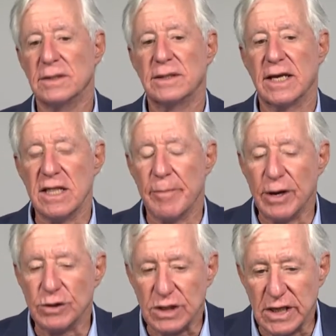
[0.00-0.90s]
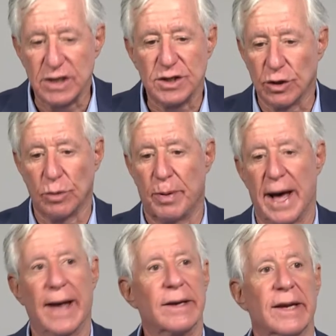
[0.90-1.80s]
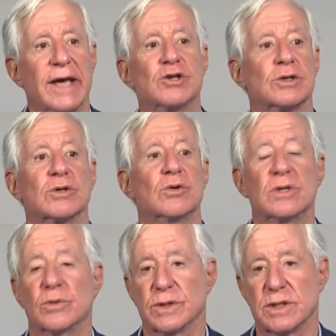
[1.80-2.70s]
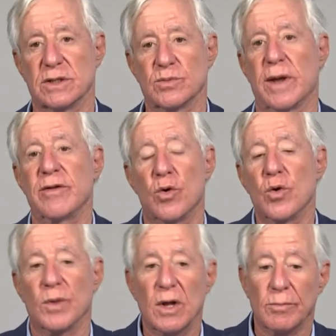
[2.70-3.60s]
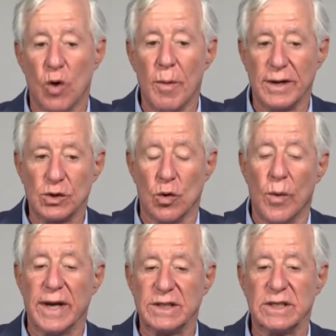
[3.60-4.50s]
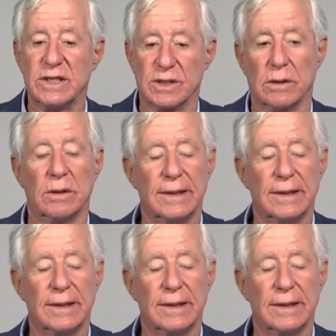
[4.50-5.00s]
in the most distal part. Nature's good to us this way, they're almost always distal.